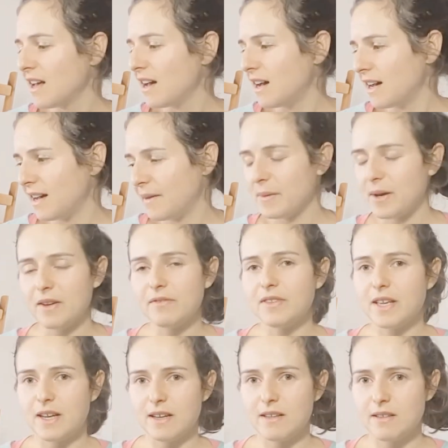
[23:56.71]
I've
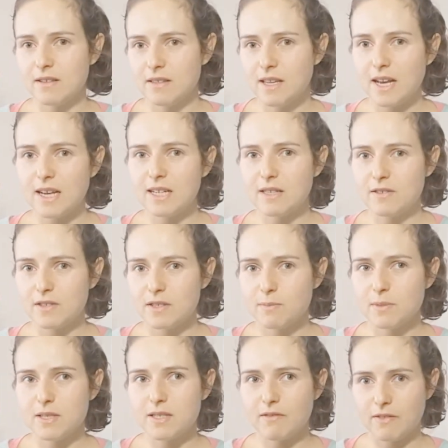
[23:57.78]
dyed
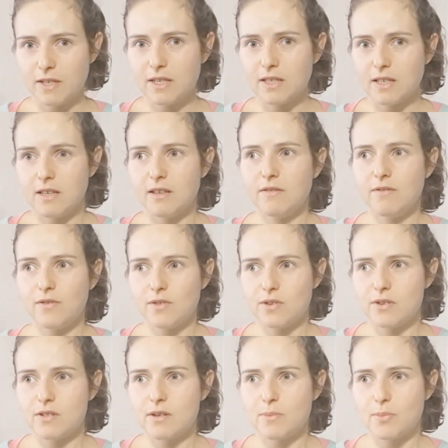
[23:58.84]
specifically
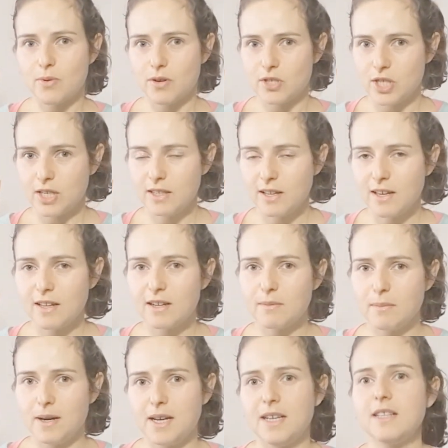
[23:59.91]
for a project I had in
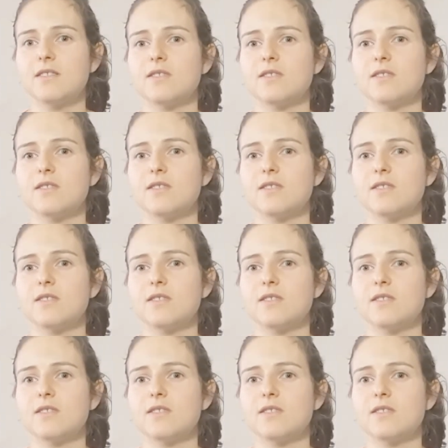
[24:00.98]
mind.